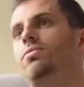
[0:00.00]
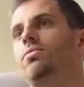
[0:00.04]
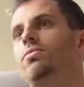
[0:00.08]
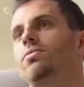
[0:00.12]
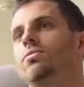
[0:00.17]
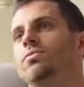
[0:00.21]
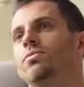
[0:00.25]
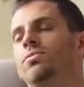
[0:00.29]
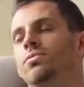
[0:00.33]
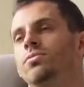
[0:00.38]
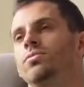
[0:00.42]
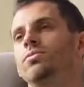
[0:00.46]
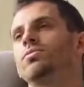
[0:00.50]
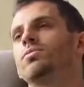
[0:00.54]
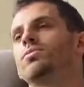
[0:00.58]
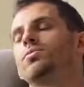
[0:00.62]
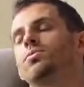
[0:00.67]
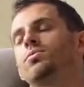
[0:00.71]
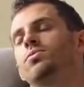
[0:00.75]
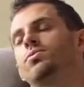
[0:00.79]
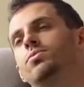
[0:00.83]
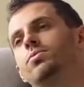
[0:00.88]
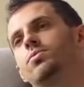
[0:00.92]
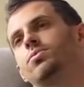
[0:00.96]
Mm -hmm.
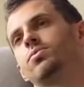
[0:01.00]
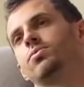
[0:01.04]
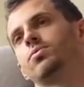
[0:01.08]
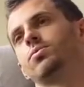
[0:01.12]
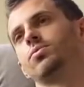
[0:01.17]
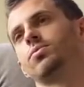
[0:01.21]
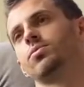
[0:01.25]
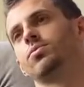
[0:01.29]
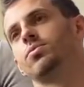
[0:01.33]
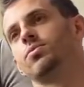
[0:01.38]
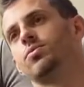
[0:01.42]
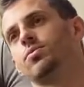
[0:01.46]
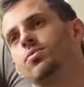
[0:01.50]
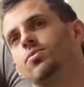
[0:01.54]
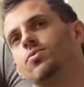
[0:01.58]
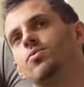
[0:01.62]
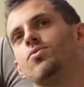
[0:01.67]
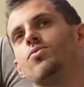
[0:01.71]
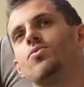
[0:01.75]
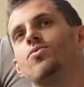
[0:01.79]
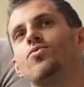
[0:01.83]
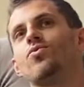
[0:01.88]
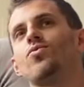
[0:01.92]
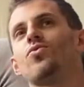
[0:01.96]
And how are the new skis?
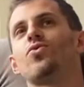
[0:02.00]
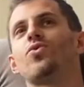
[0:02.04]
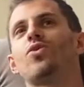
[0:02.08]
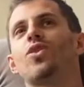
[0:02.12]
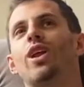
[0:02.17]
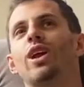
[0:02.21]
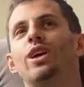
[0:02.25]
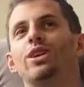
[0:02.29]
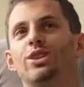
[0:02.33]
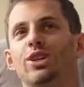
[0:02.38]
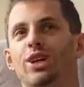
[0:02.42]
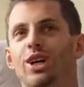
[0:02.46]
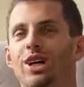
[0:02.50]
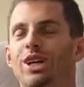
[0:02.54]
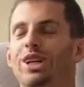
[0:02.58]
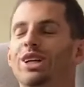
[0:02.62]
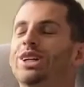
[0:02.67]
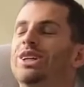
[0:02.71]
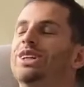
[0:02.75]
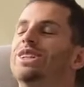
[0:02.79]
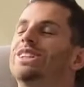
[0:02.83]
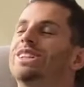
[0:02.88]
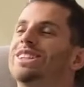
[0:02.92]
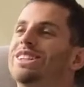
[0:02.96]
It's going
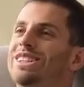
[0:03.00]
good.